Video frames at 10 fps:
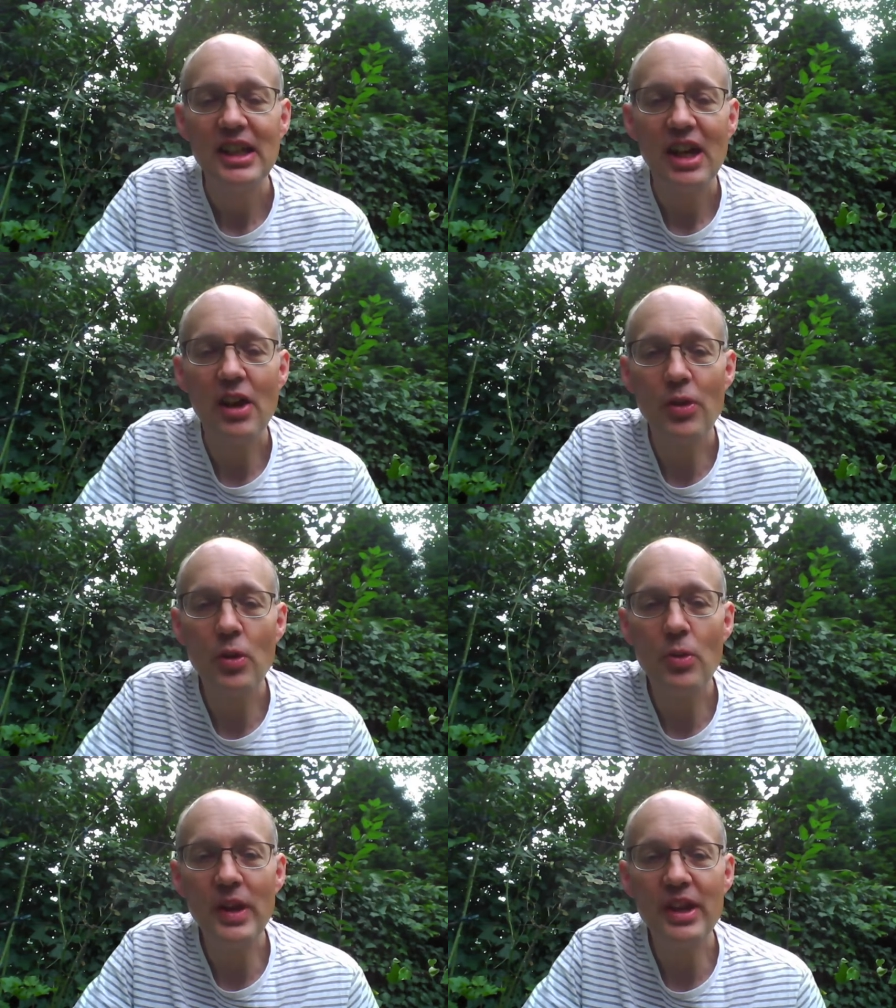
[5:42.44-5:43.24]
although
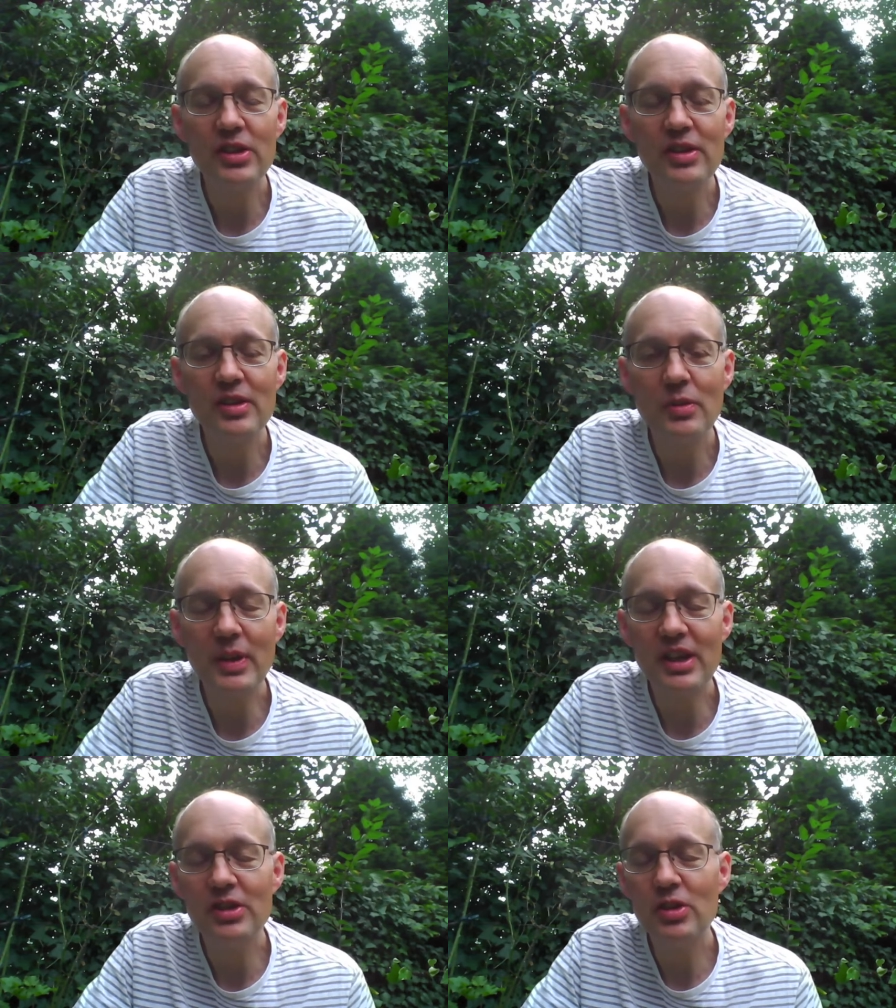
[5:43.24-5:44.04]
we could we
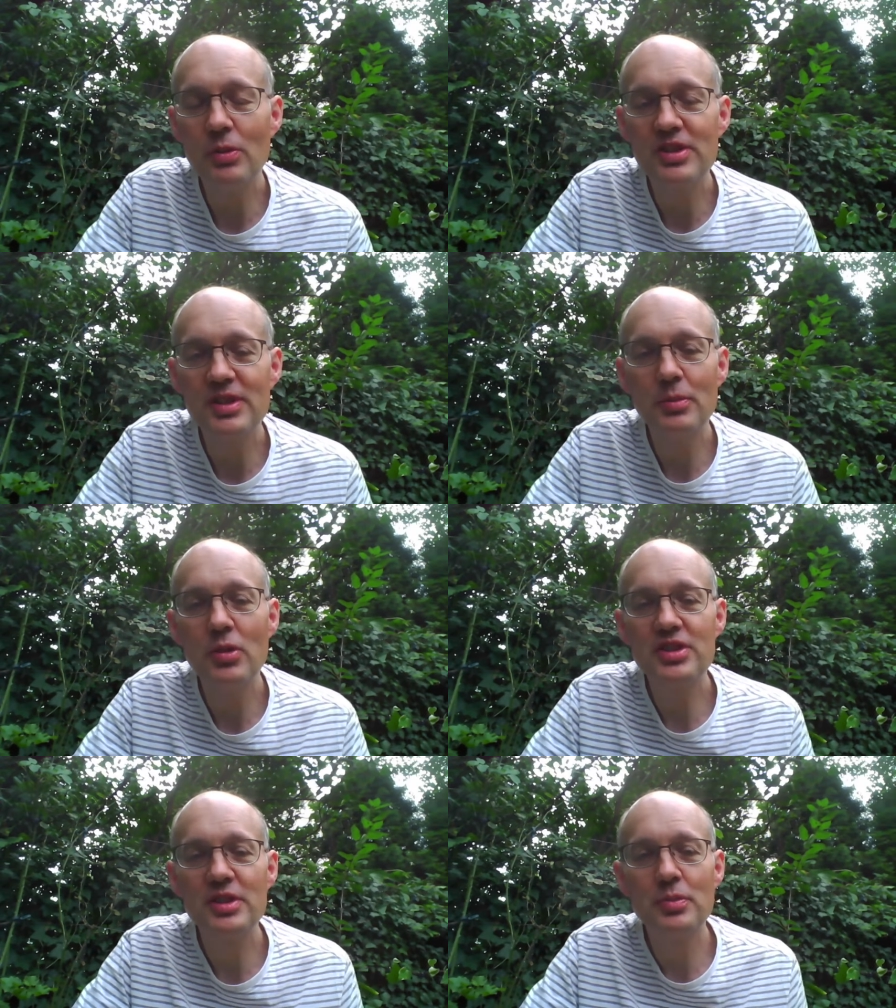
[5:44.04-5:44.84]
could do with some more
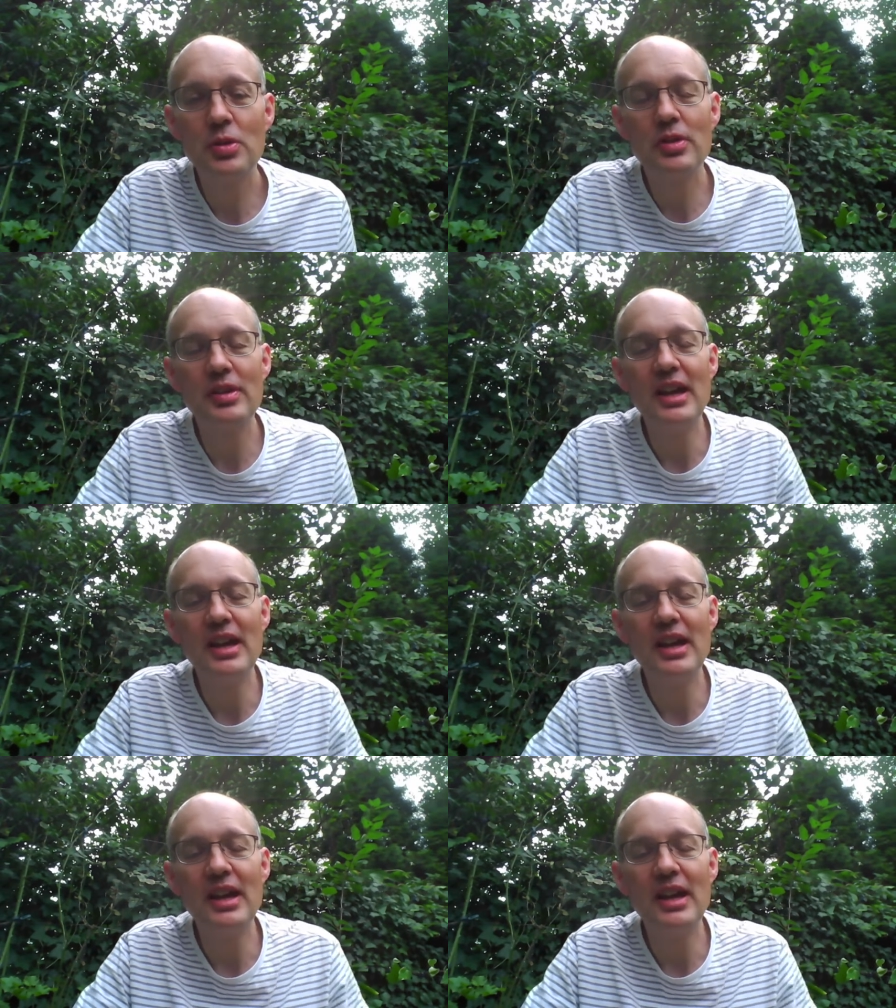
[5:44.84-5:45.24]
support,